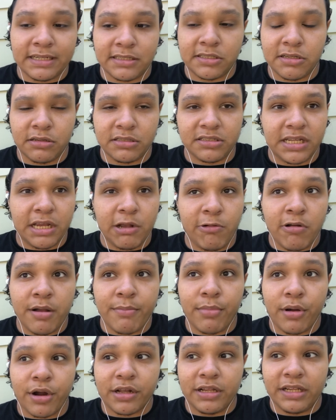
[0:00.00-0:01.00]
So Saquon
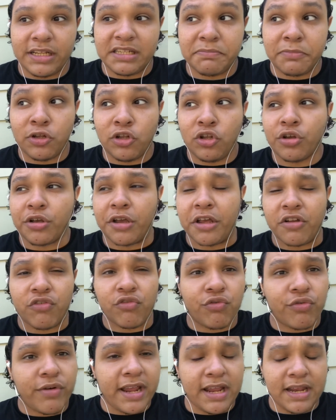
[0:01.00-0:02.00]
Barkley's been looking
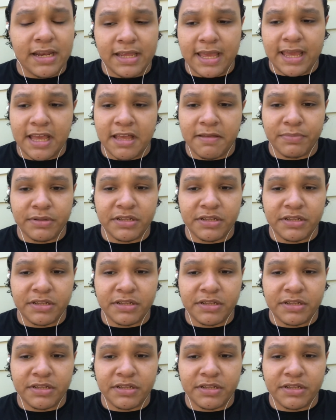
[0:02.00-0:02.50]
great in camp.